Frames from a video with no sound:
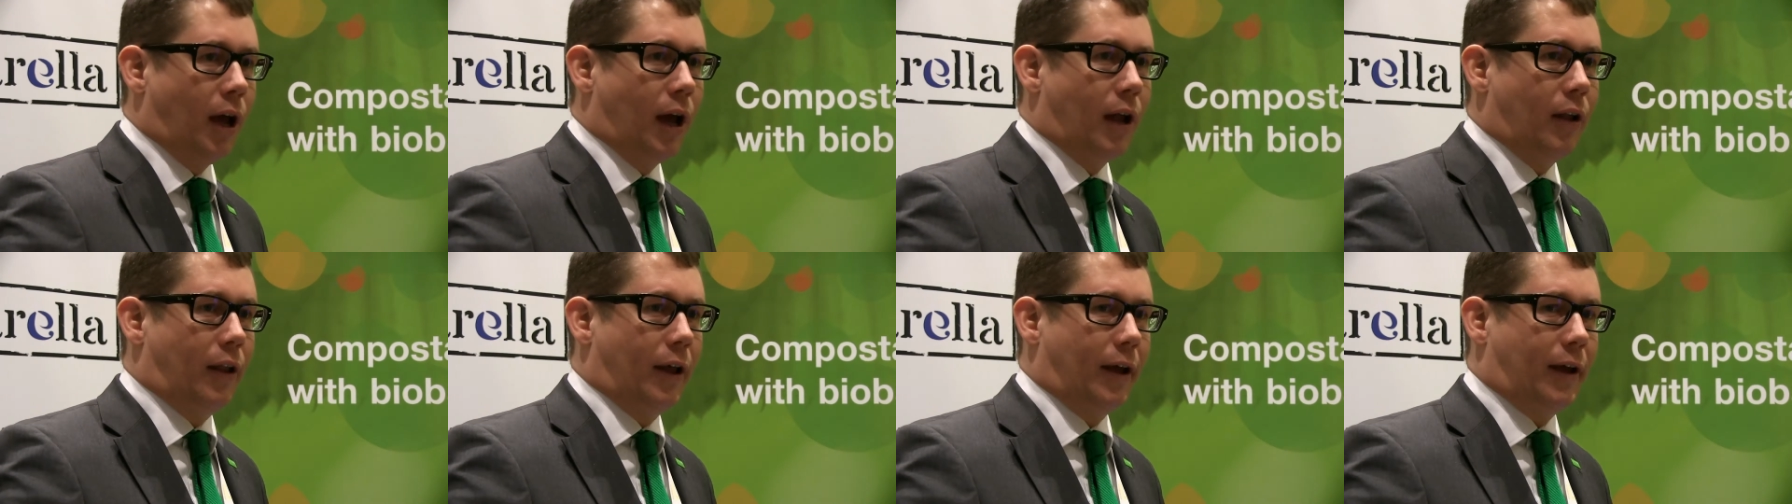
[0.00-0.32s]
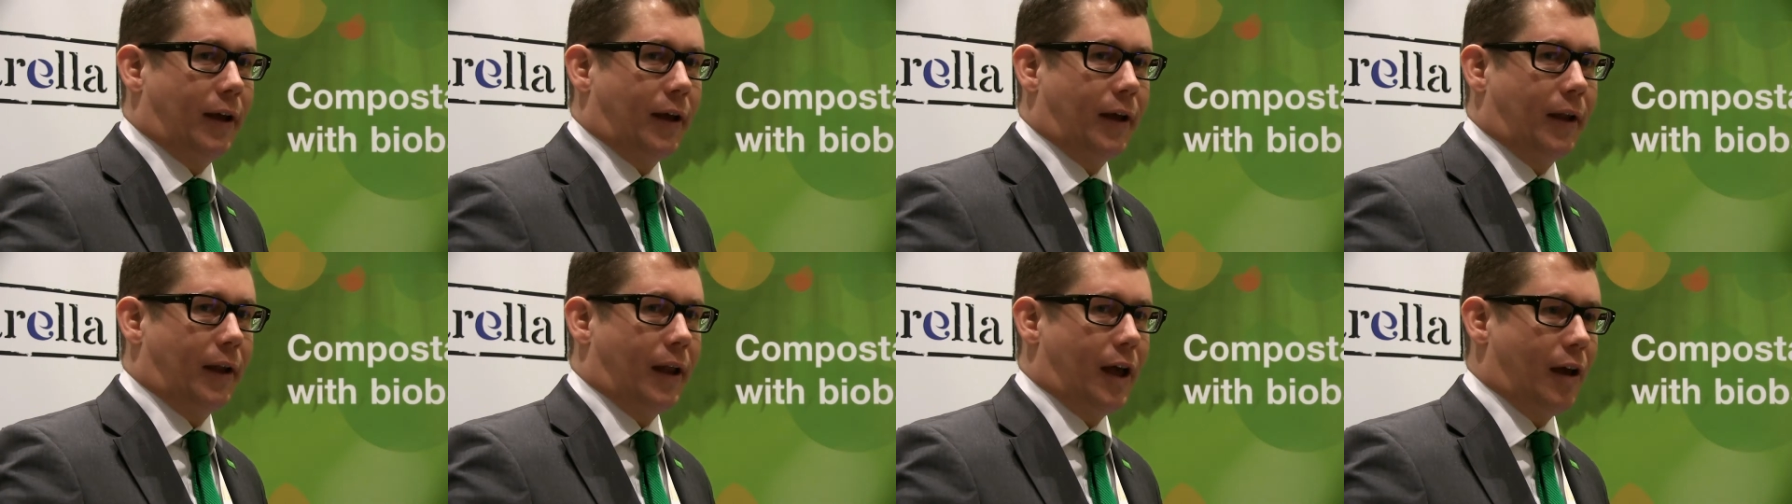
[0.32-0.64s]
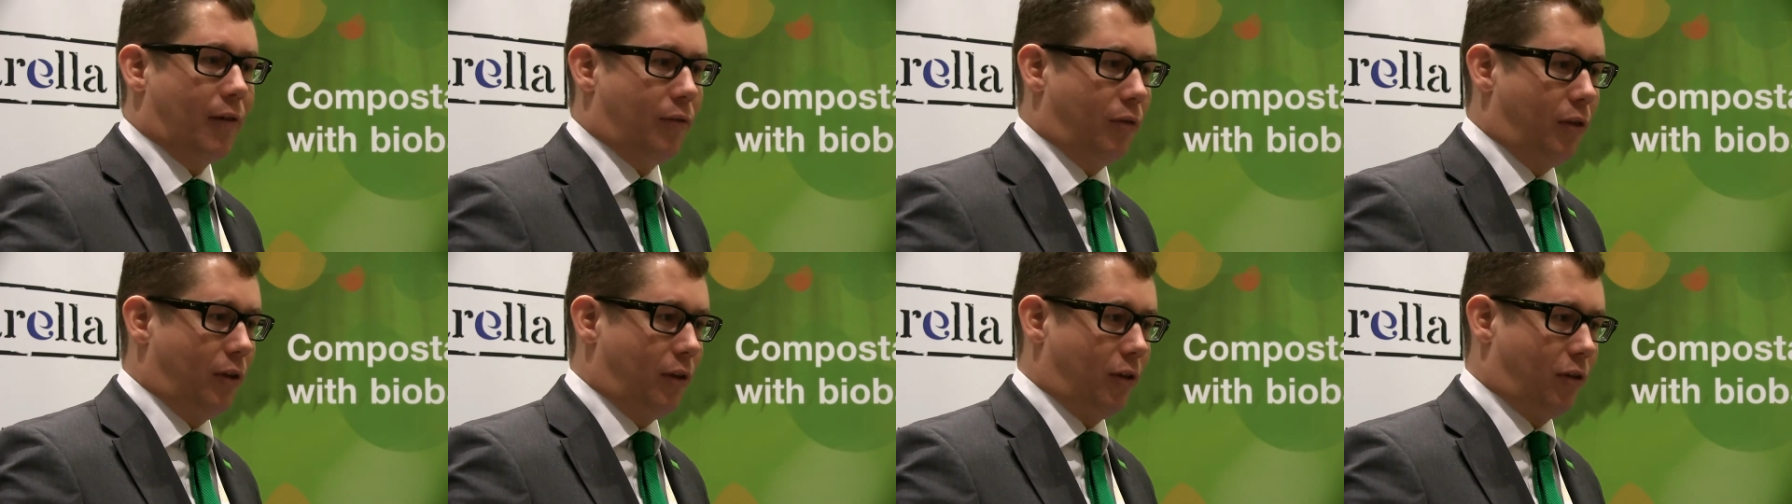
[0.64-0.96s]
and they can
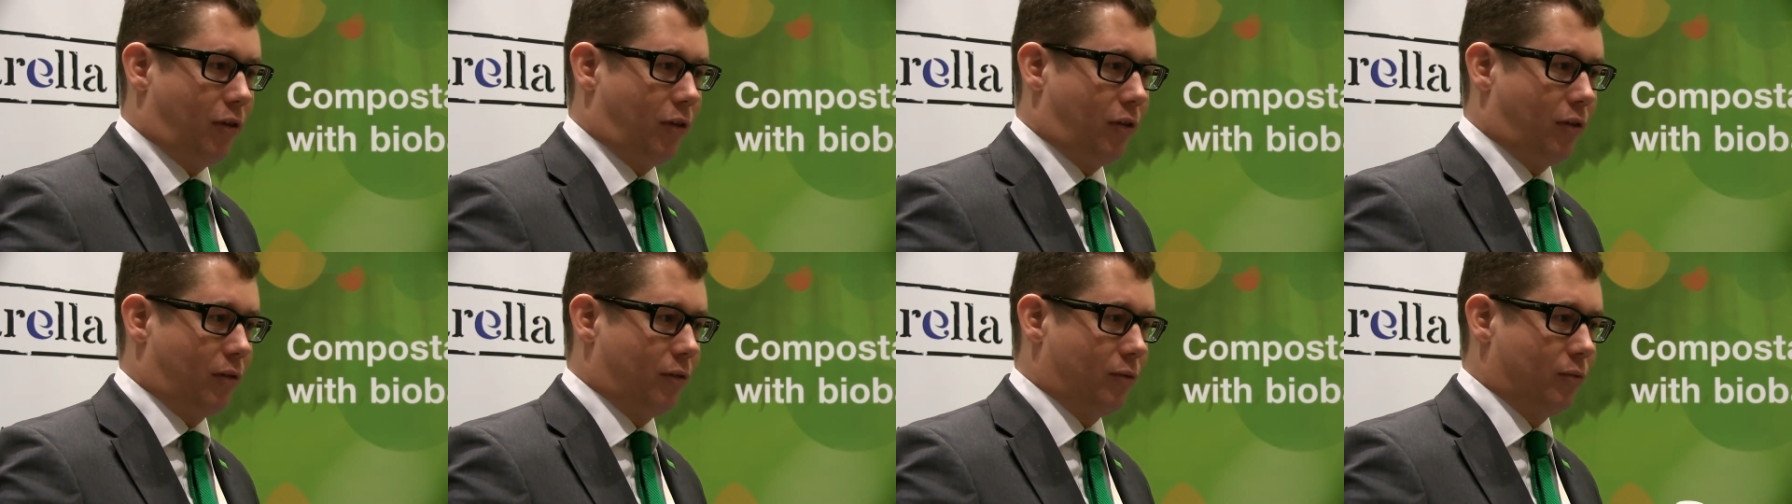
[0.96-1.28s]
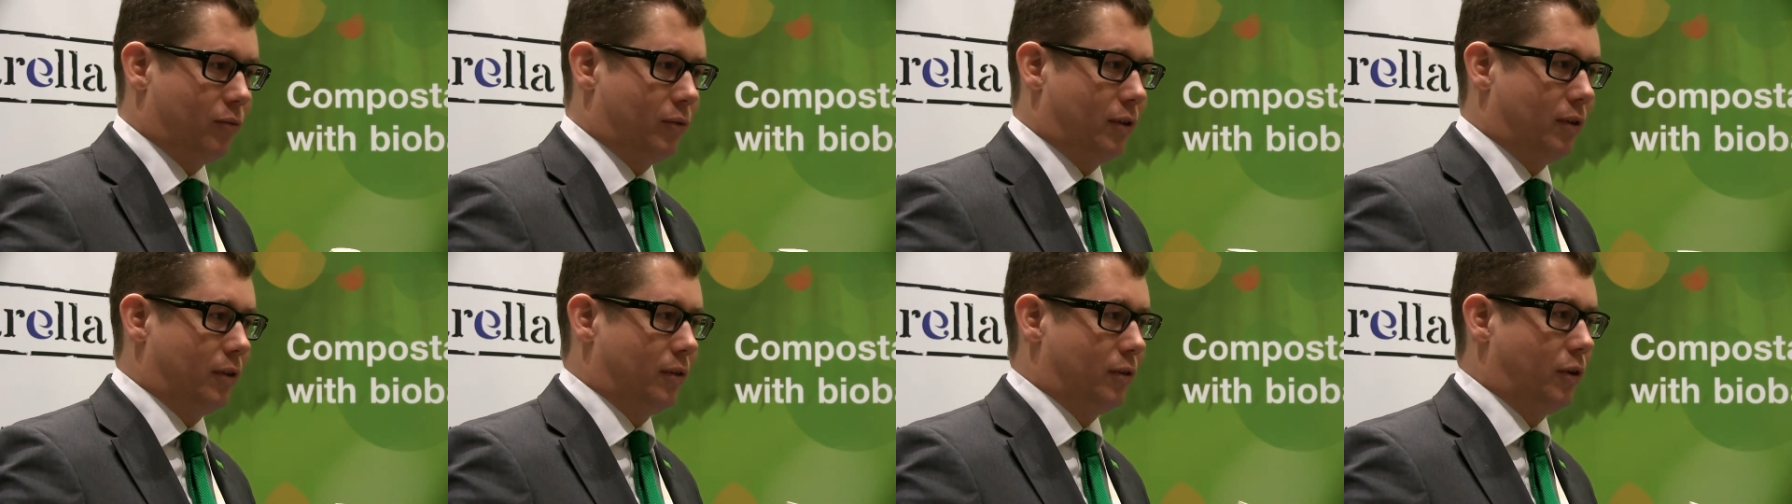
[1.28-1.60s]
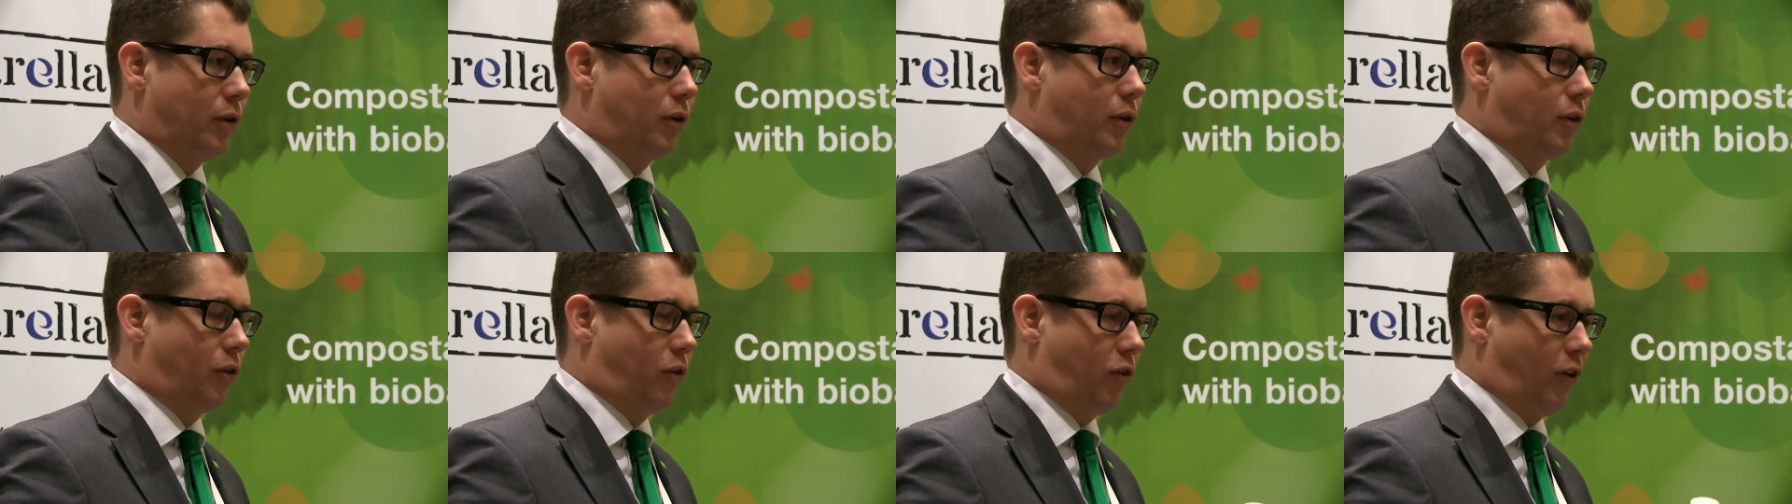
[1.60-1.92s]
have this.
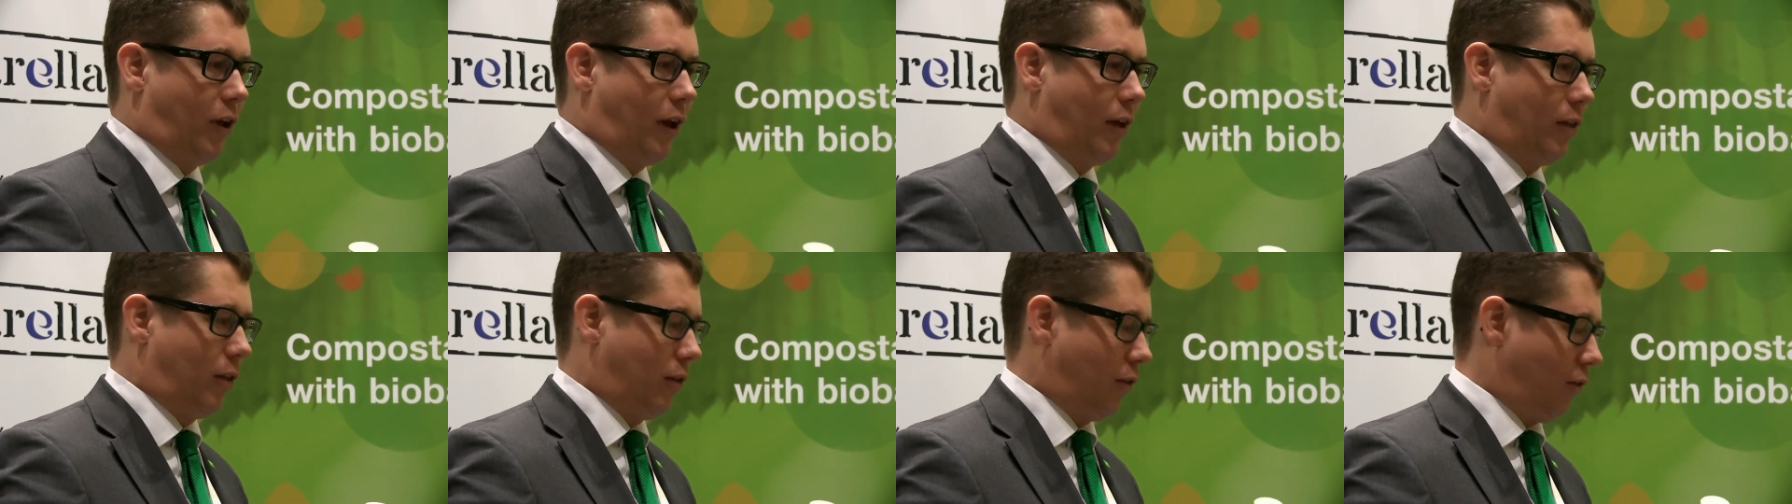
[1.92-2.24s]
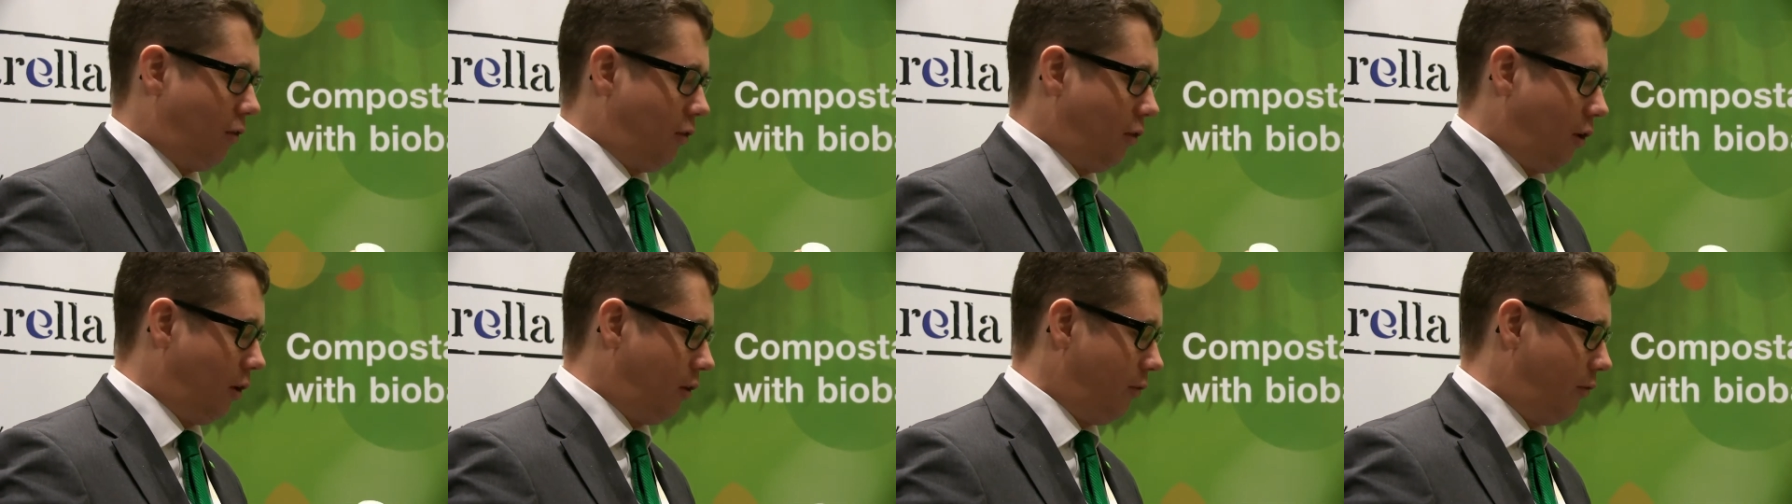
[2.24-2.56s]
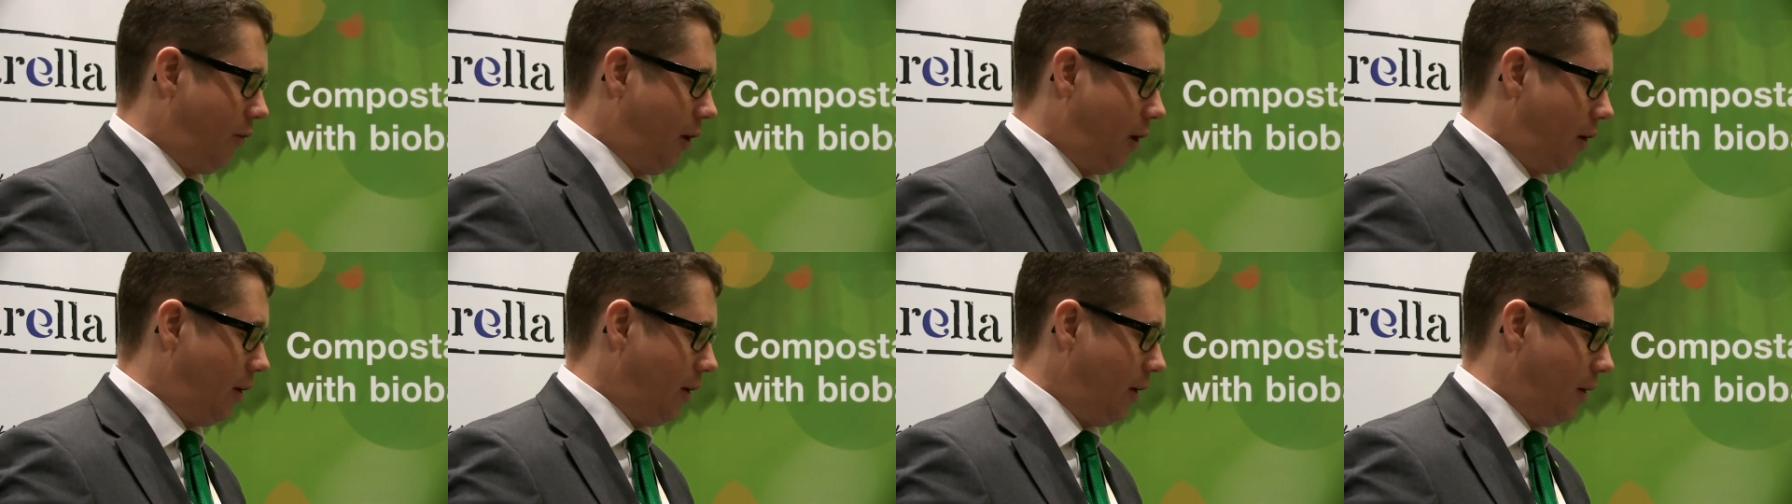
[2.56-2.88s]
You could say this is not a
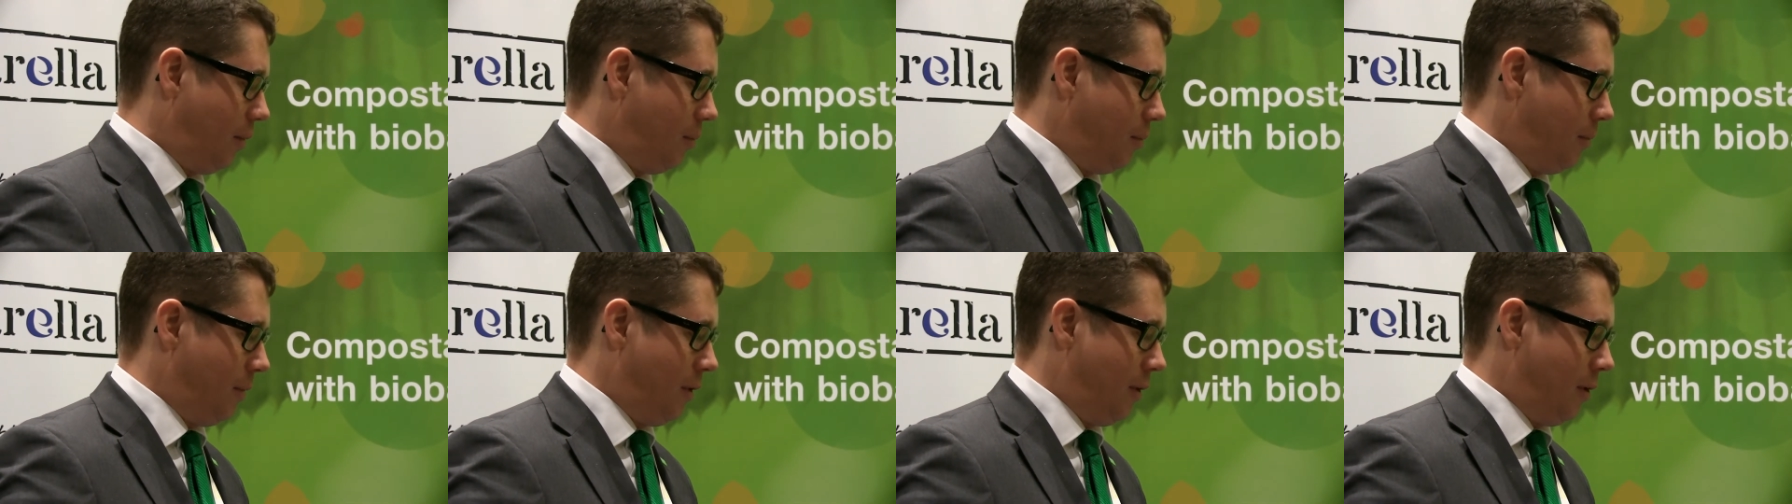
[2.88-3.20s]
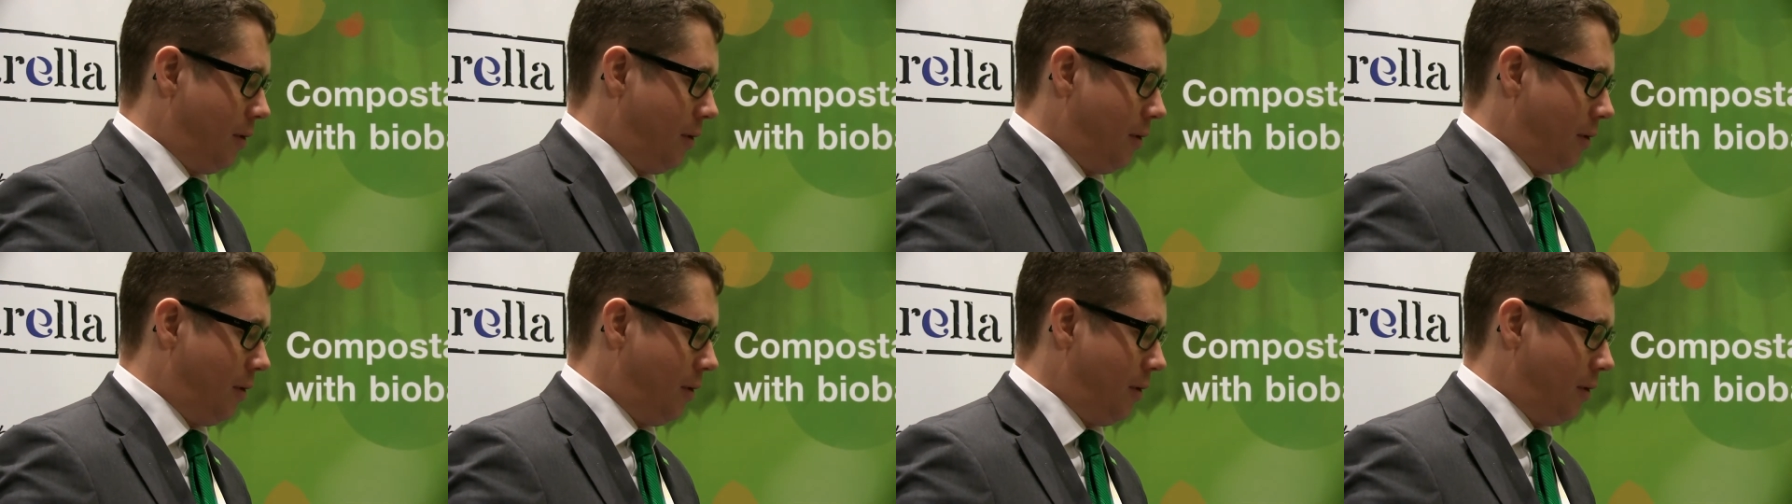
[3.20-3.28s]
very